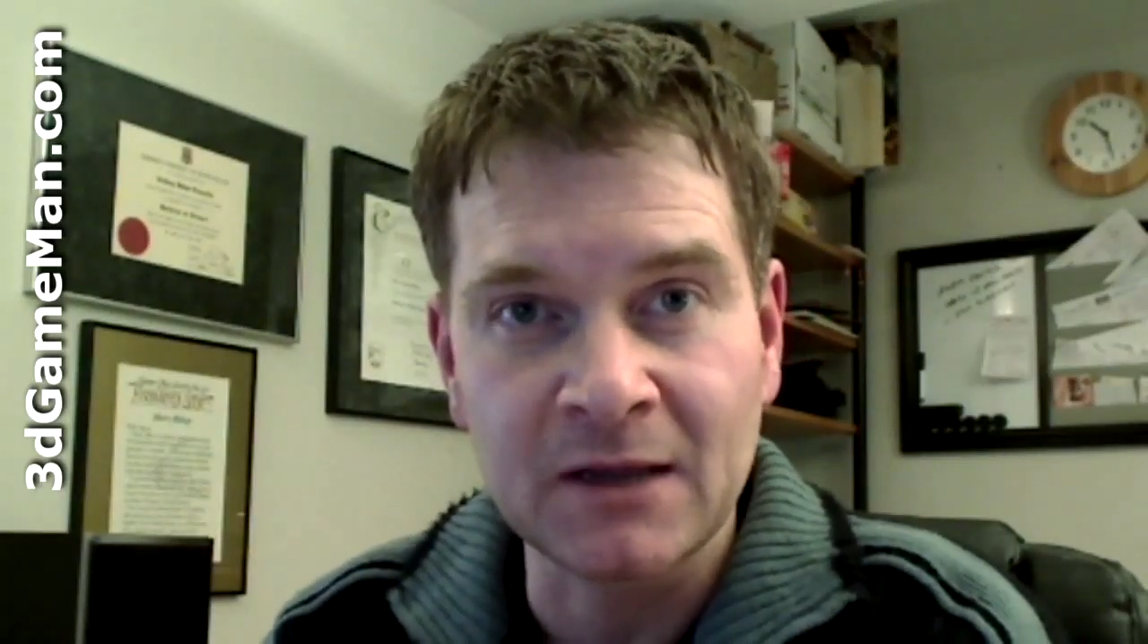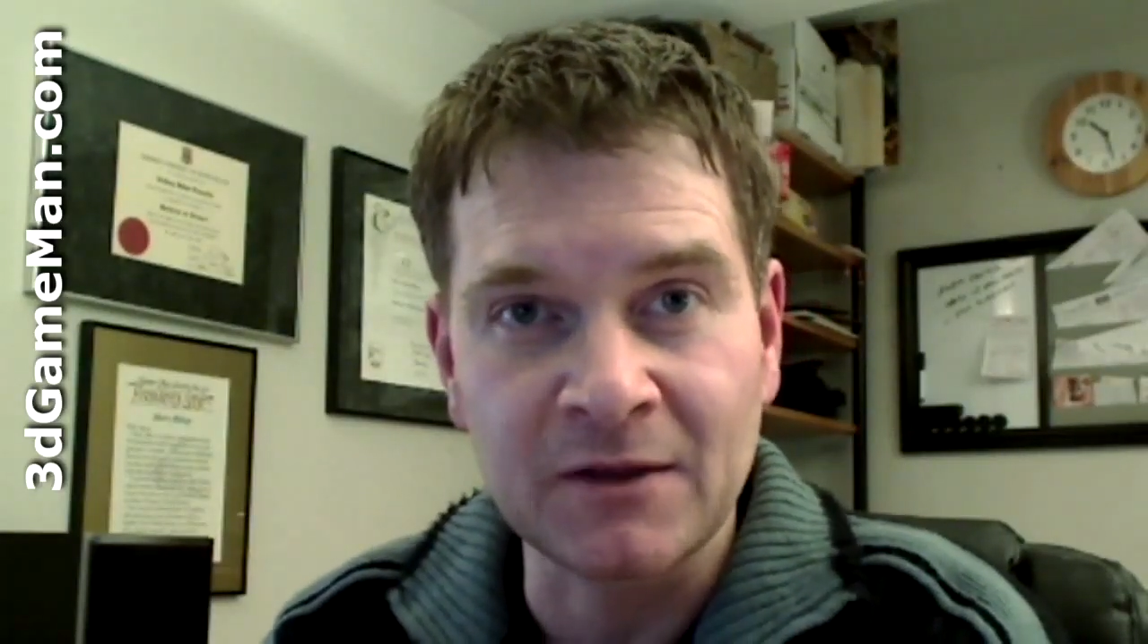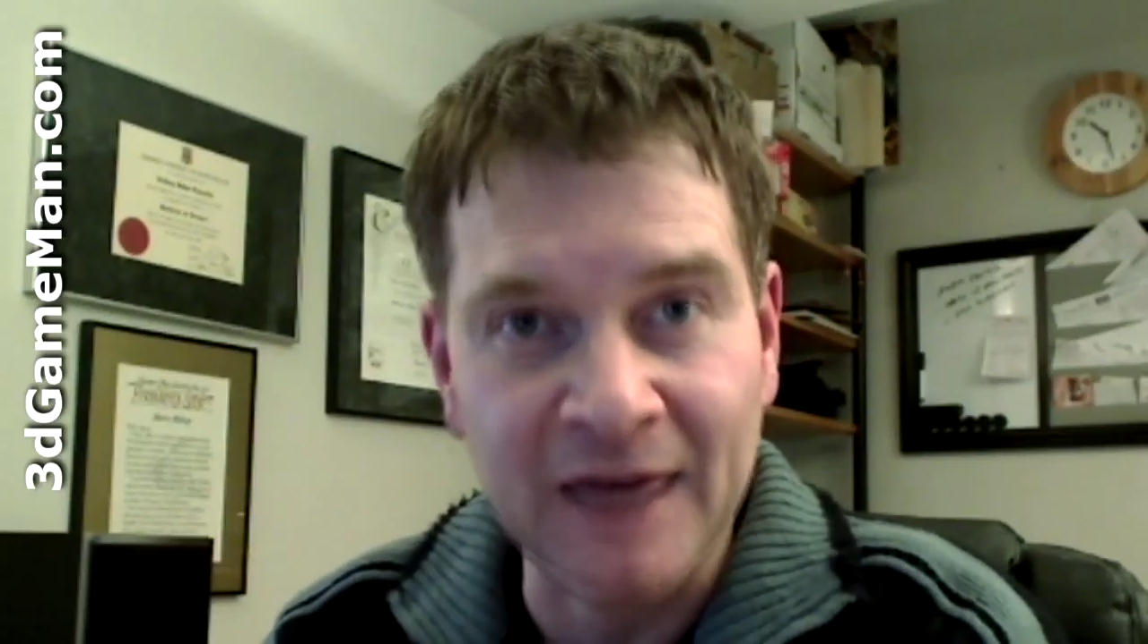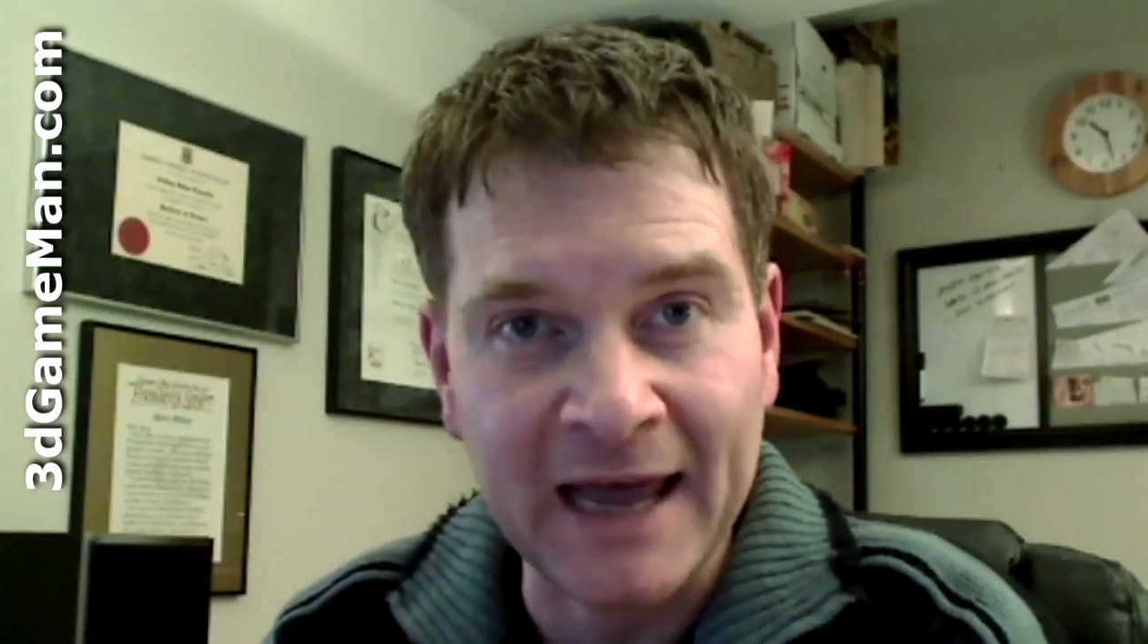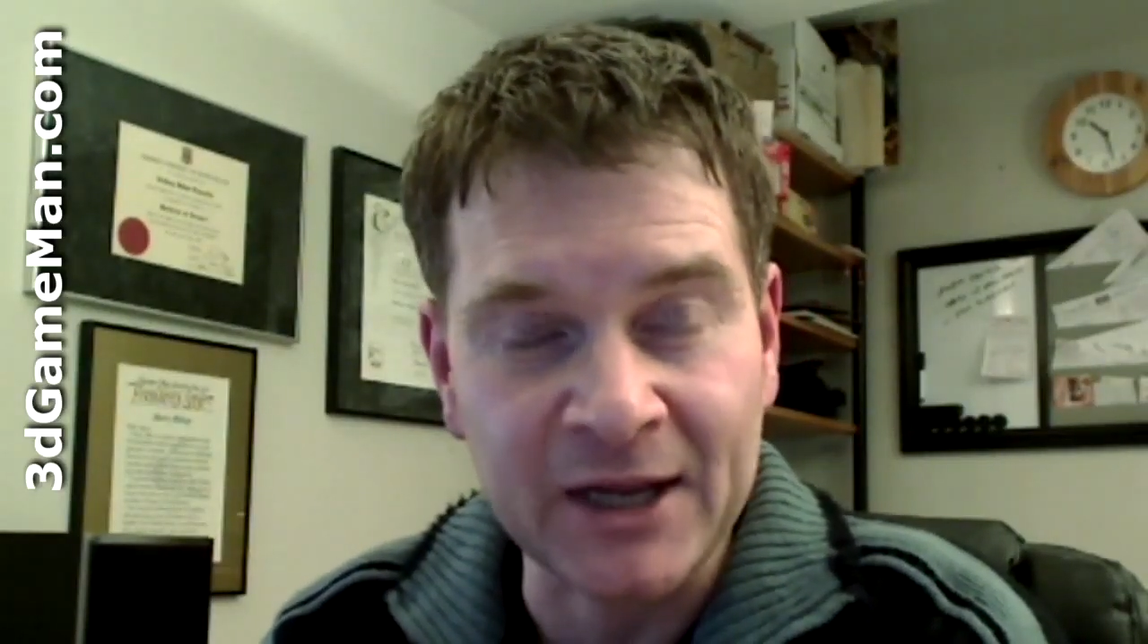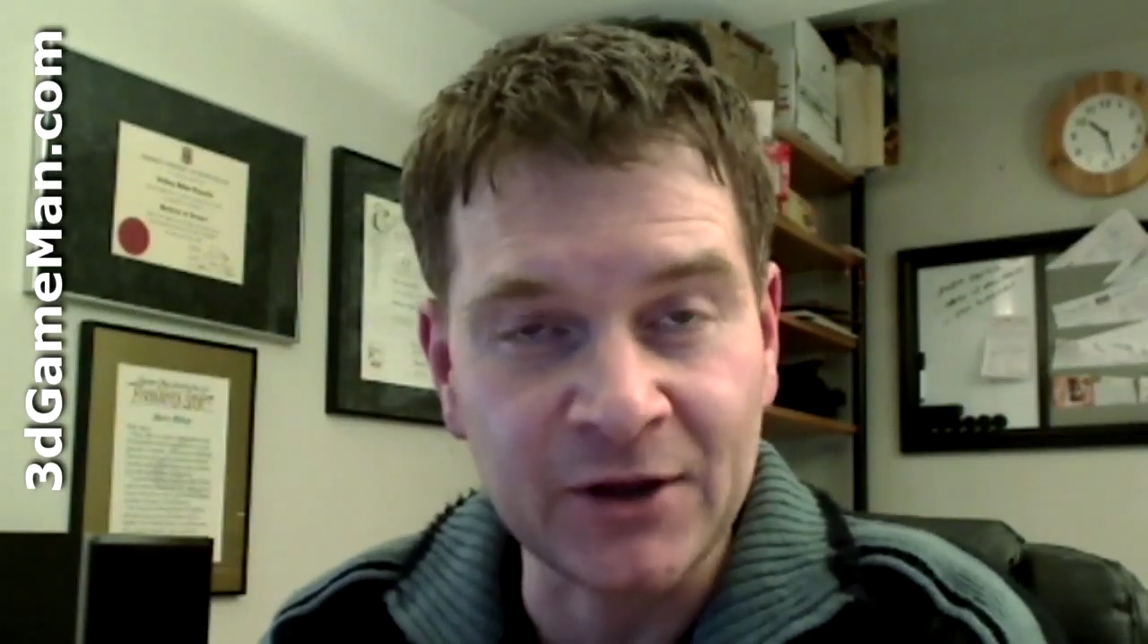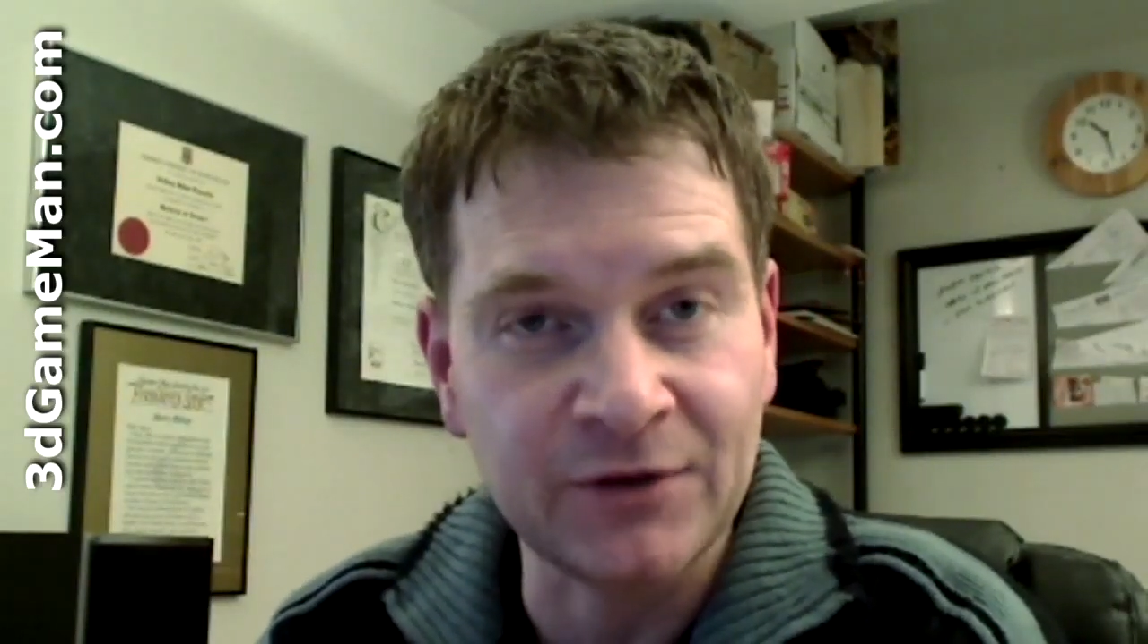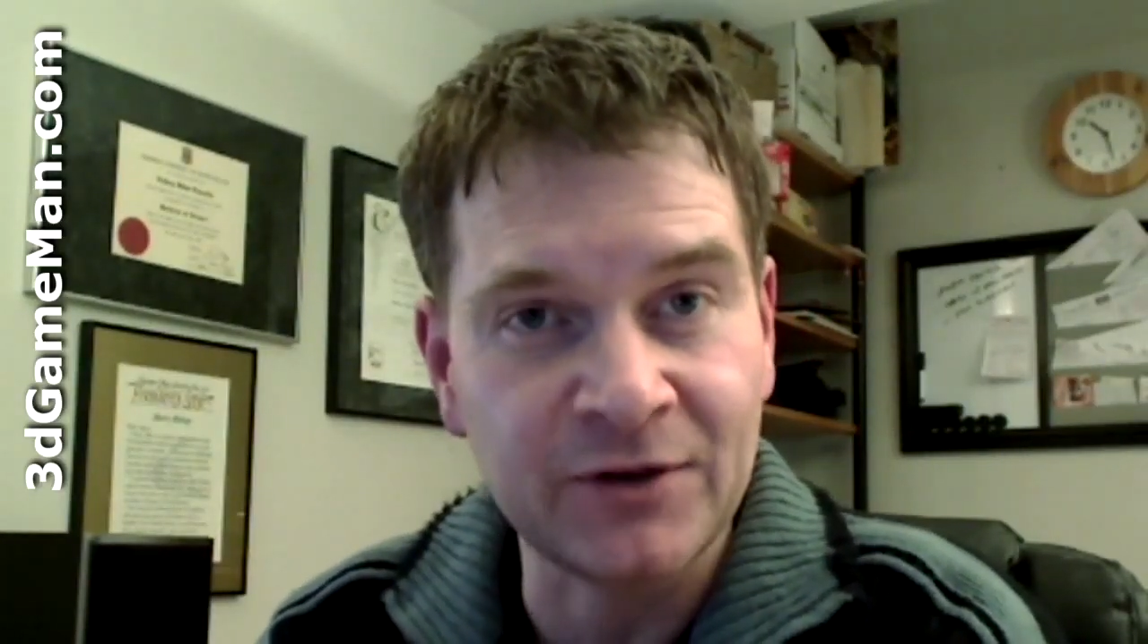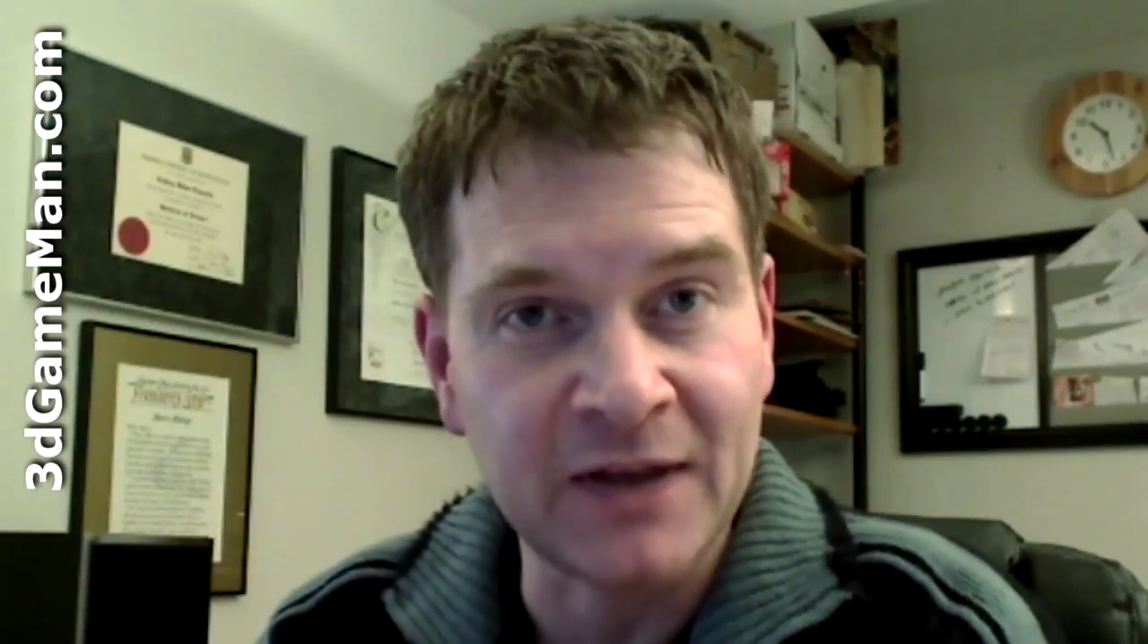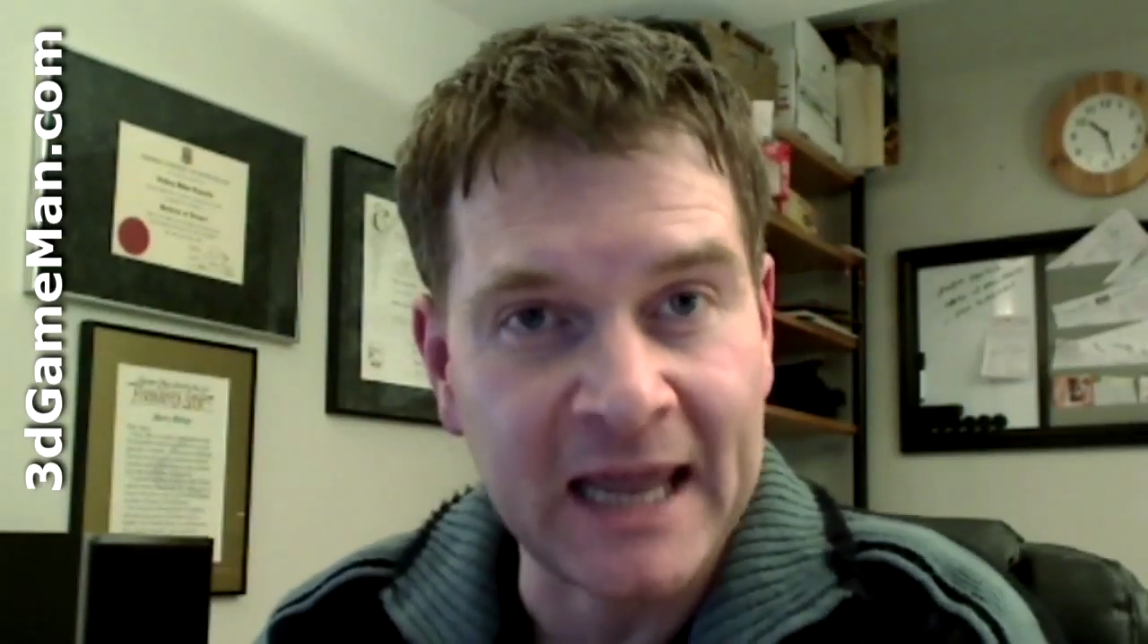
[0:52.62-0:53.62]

That is an